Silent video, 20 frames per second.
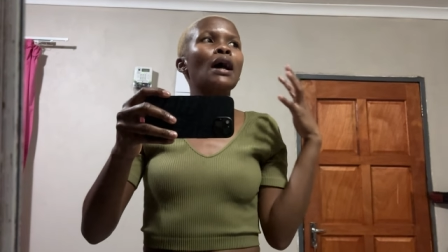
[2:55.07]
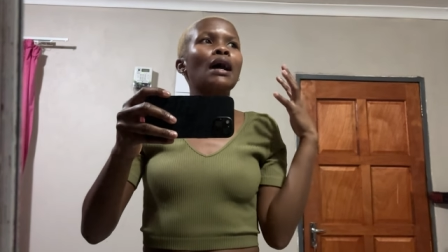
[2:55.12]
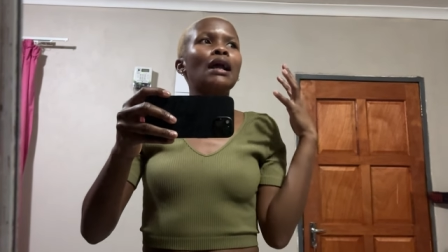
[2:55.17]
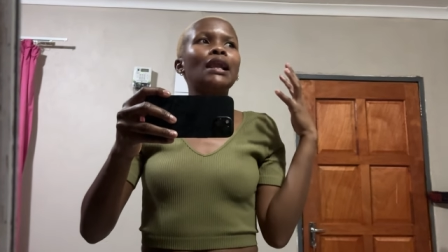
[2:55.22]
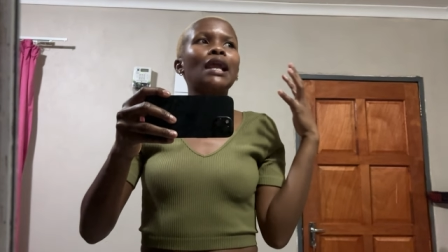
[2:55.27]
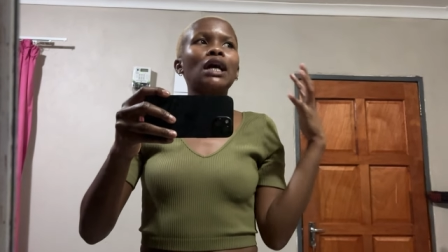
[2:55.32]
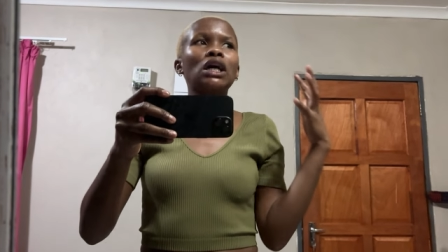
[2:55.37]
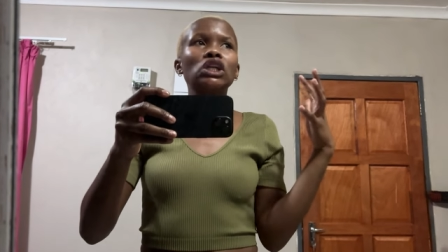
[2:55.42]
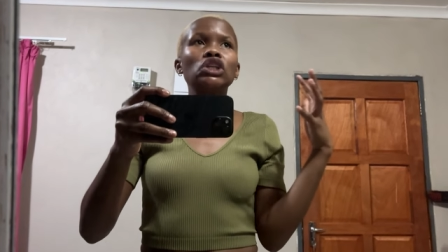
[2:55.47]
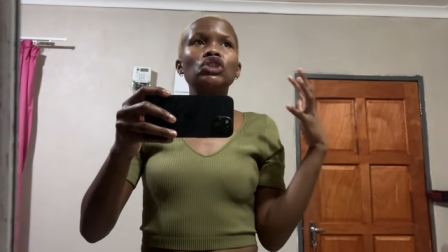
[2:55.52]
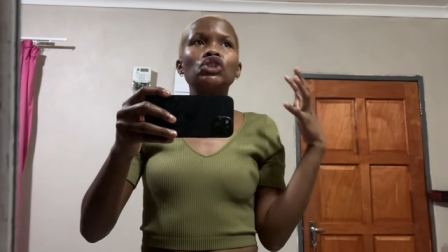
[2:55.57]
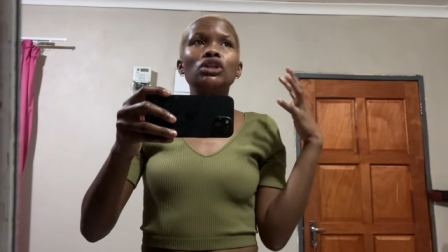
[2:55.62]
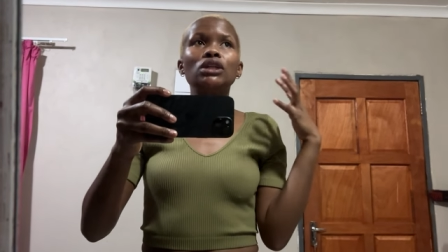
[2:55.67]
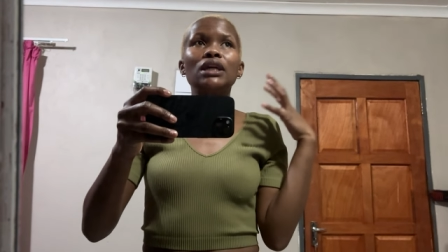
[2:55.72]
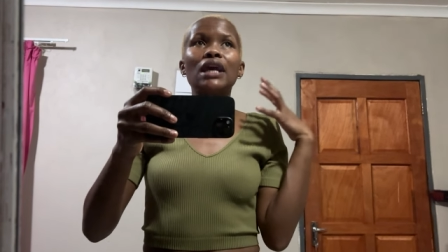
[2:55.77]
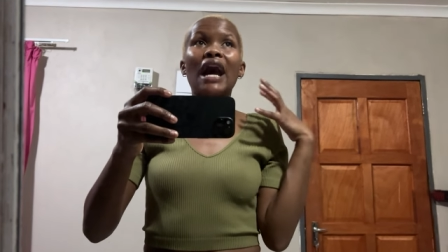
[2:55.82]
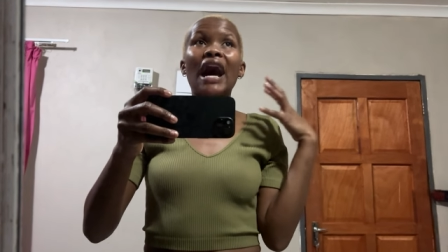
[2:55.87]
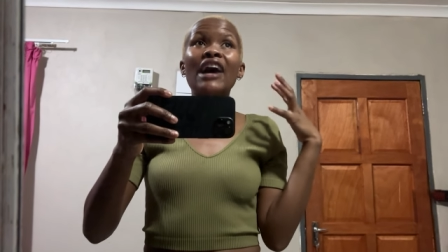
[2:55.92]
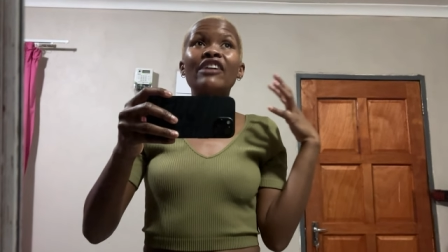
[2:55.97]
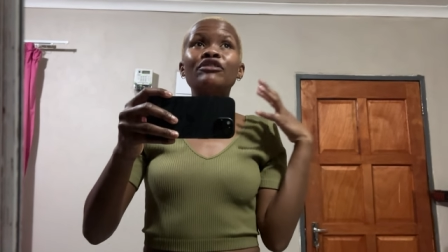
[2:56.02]
like,
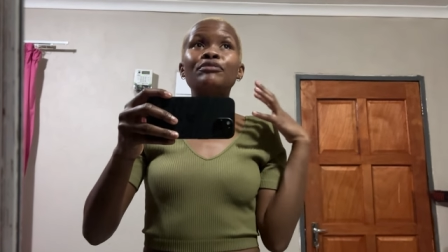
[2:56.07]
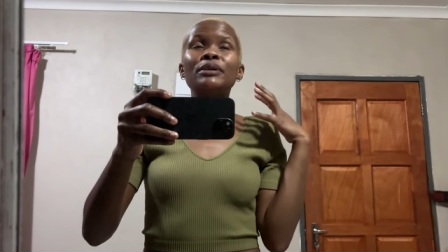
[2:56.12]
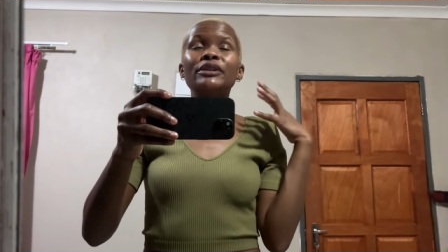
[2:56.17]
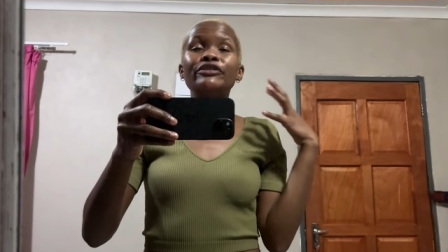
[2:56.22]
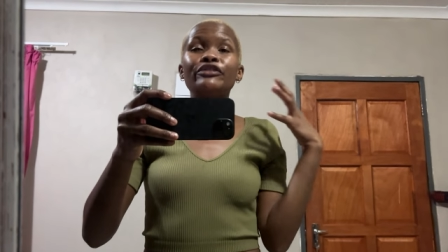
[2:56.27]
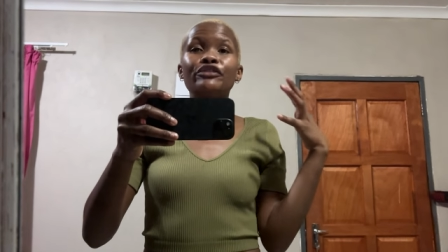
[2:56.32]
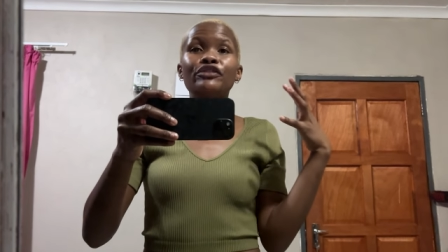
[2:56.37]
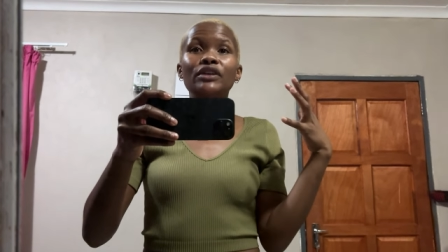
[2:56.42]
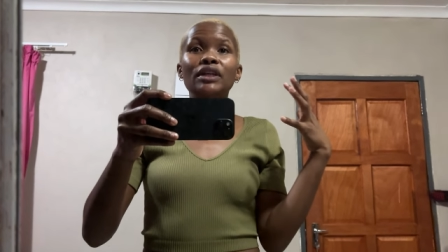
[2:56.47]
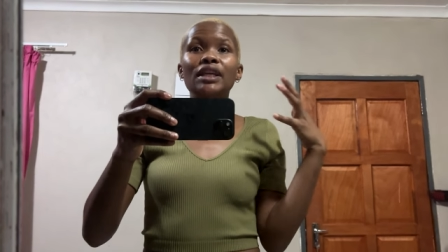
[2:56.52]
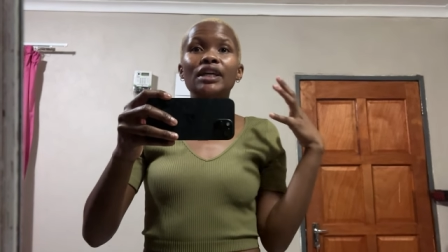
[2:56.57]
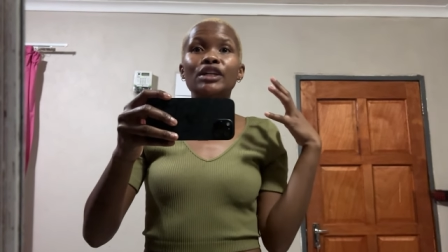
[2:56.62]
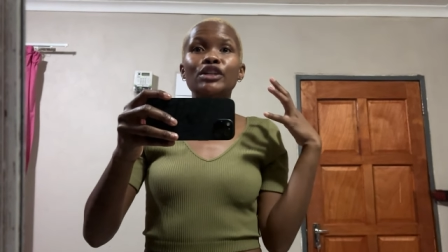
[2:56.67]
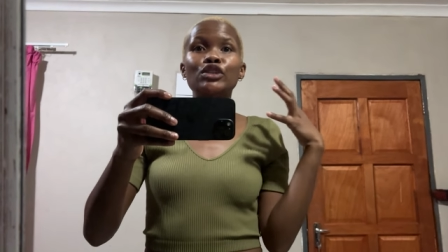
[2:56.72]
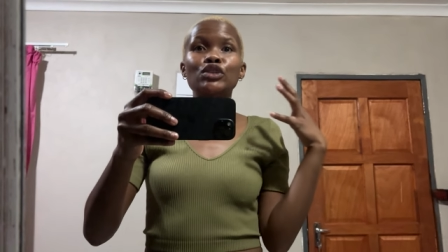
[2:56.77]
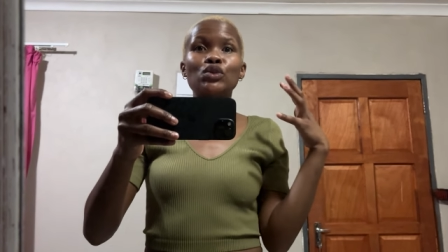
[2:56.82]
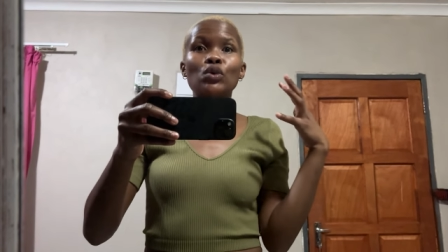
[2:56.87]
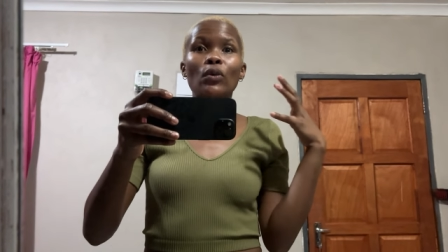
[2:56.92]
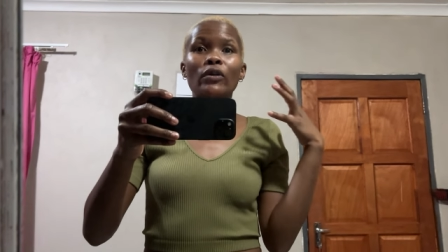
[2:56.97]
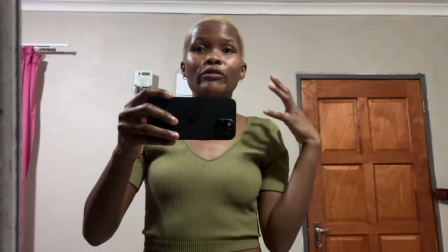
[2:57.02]
literally, I've been feeling
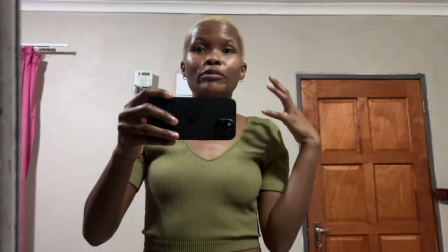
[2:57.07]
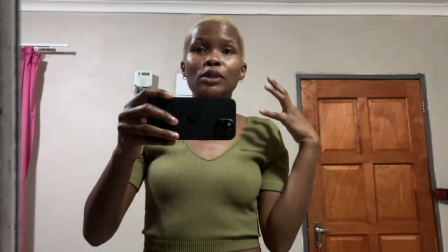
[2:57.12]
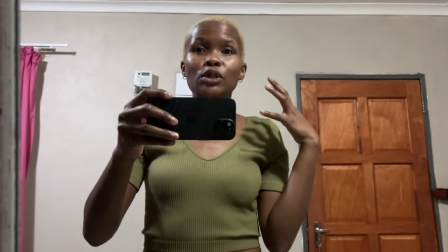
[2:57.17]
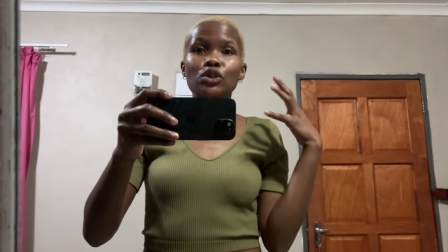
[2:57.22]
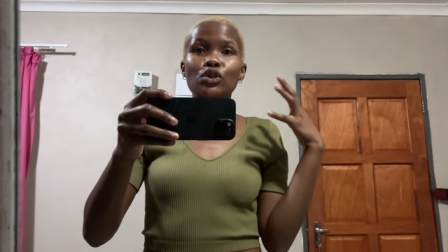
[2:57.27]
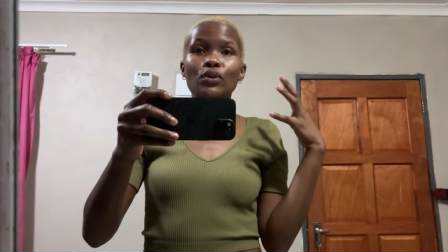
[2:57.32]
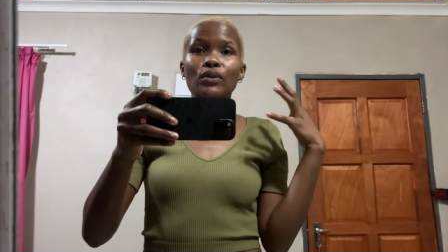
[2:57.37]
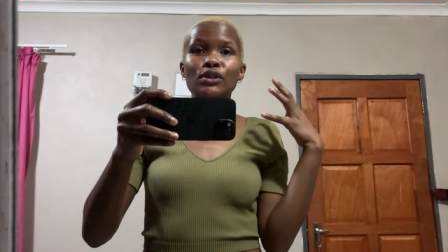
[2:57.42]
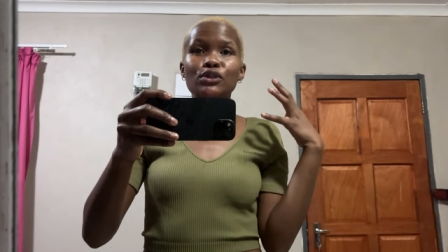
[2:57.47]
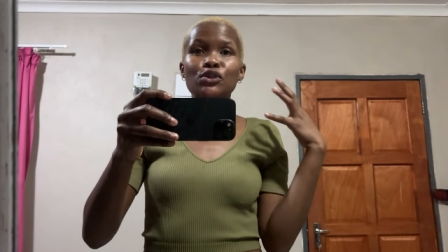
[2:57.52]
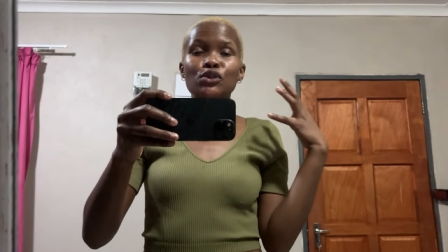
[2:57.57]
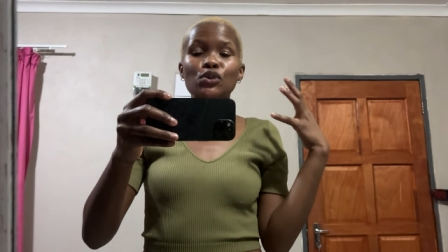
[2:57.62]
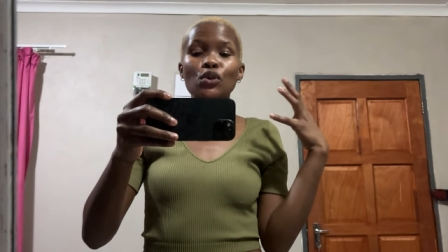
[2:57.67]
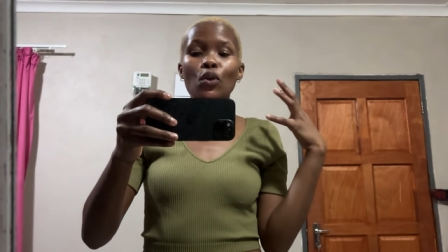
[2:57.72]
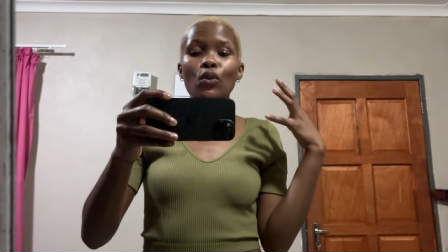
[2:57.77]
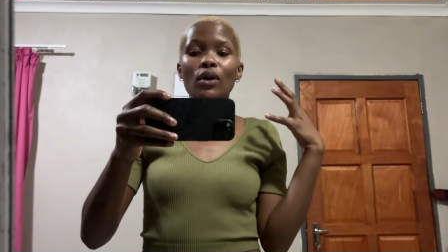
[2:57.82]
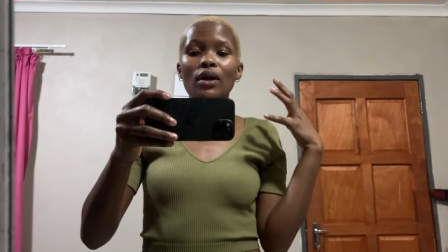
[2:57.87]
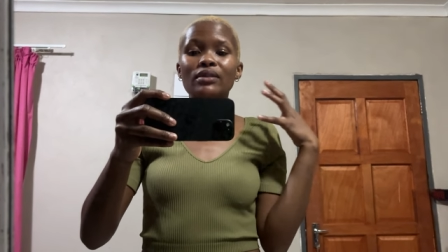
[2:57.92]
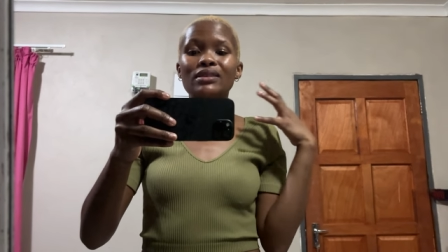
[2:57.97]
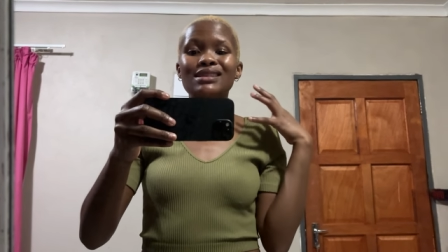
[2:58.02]
as though I've been doing so well.